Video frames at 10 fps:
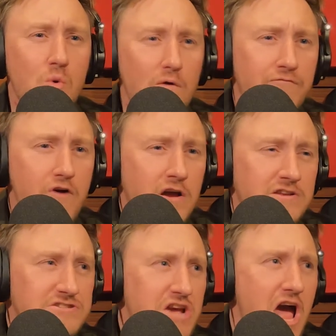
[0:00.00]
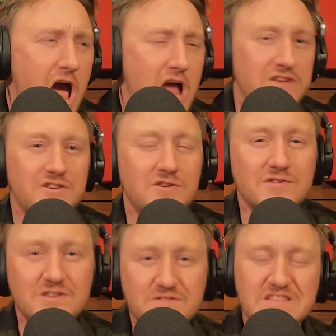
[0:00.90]
We're fucking dead.
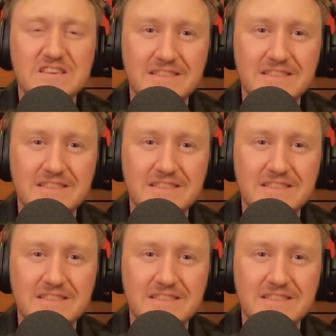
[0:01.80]
You've seen